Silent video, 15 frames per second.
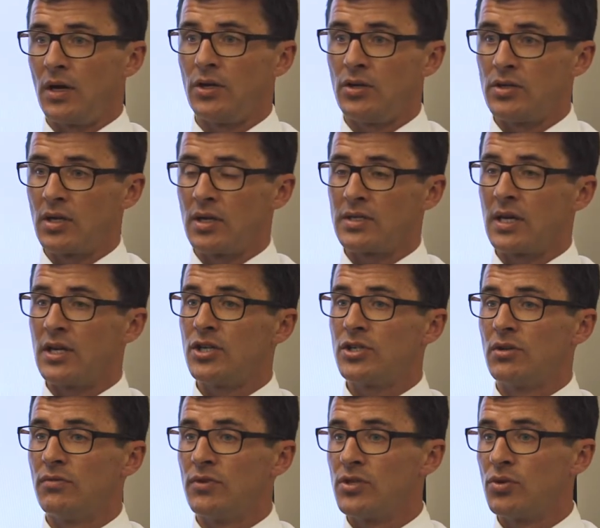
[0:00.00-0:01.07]
utilization
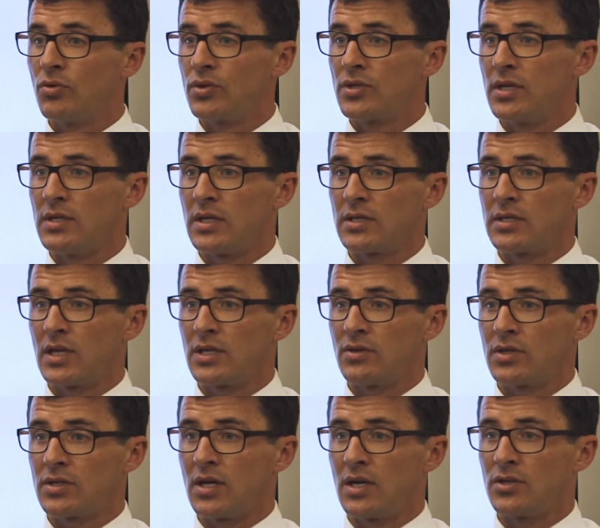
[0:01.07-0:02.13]
of resources, etc.,
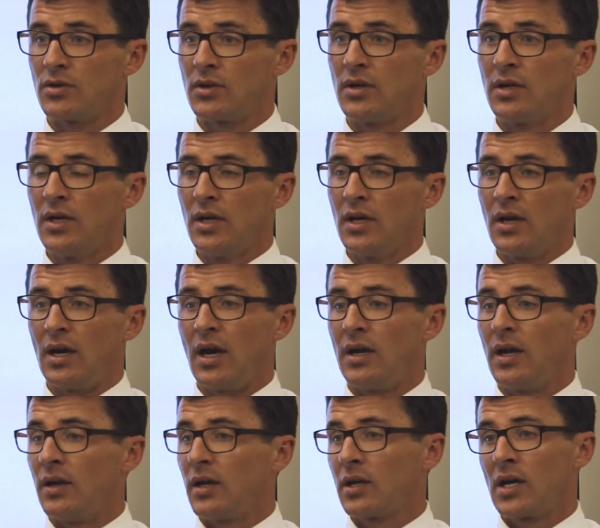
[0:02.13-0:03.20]
etc.
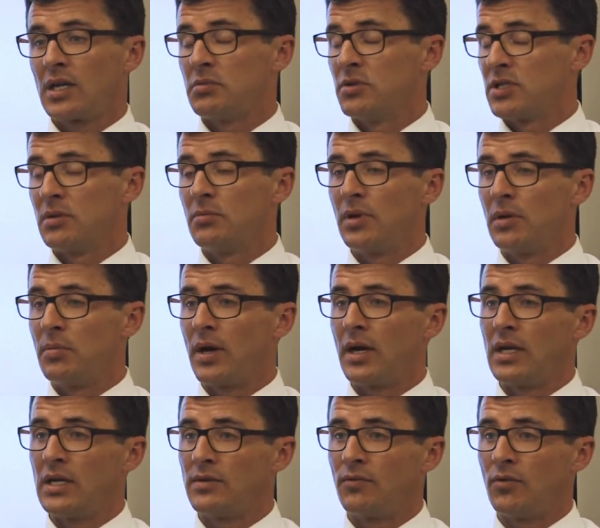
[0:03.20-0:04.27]
And the customer simply
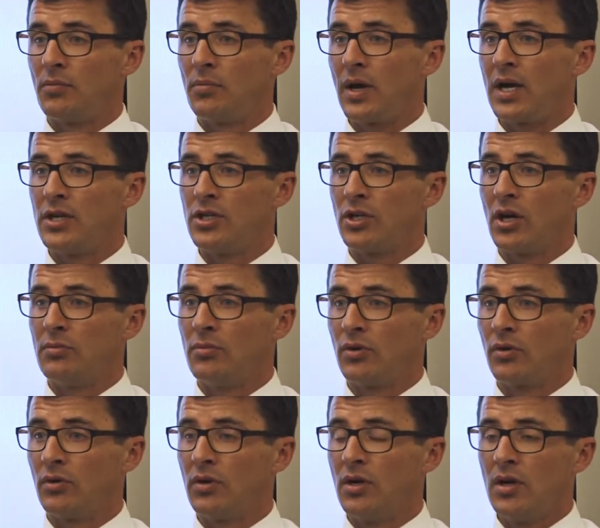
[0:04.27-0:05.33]
pays for a pay-as-you-go
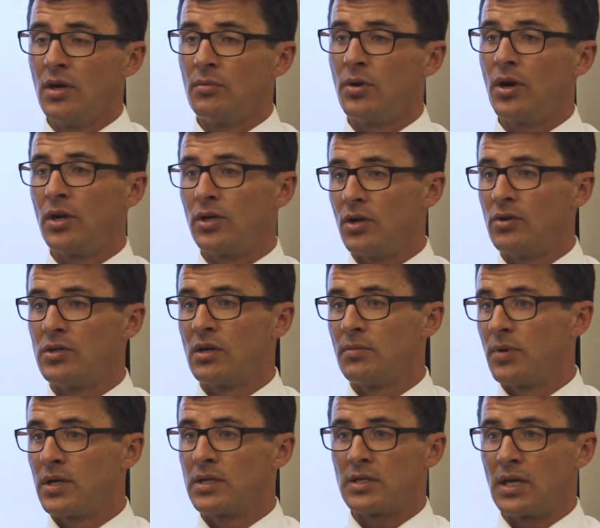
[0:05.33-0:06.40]
model per user,
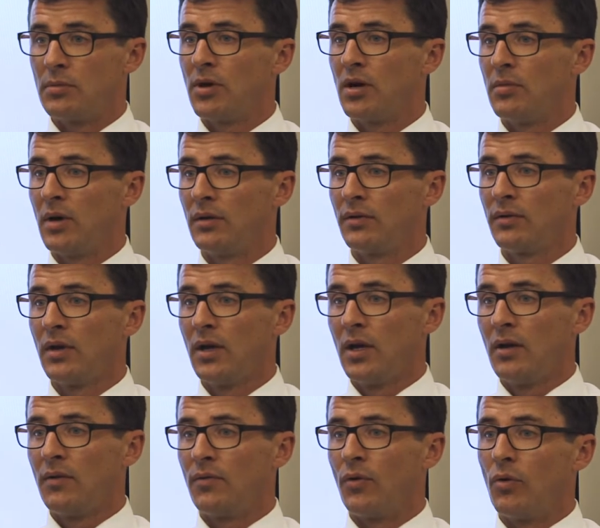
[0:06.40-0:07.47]
per seat, per month
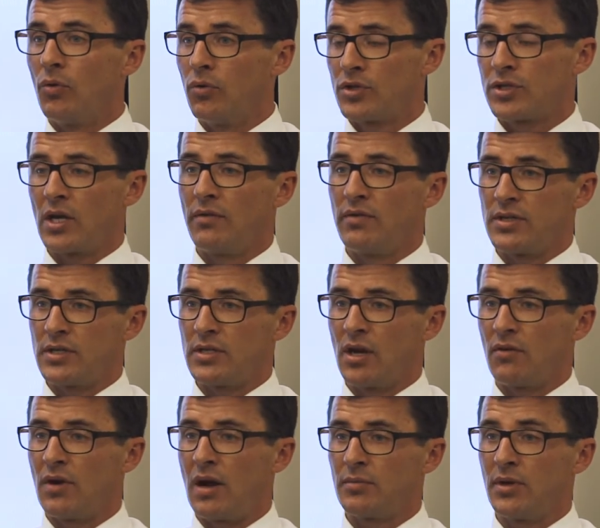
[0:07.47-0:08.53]
for all services that
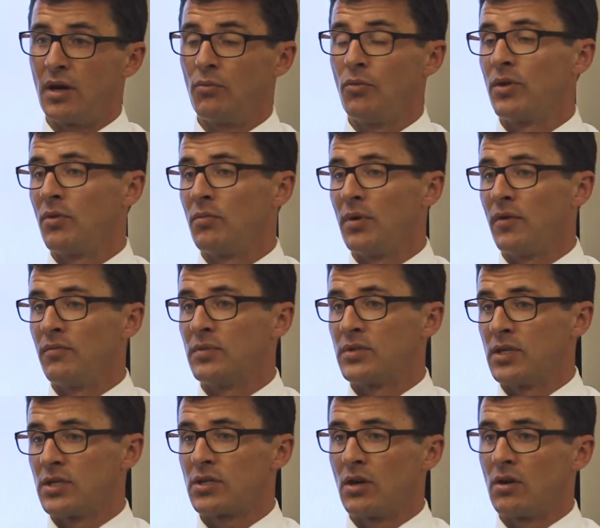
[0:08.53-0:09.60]
are wrapped up, whether it be from
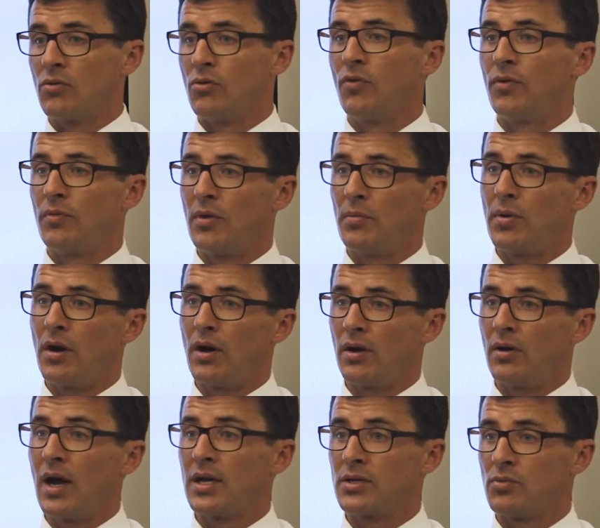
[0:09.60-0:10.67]
Cisco or from the
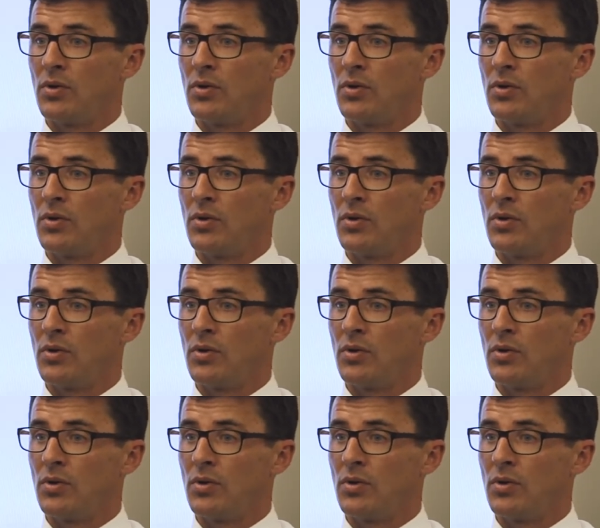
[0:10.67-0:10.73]
partner as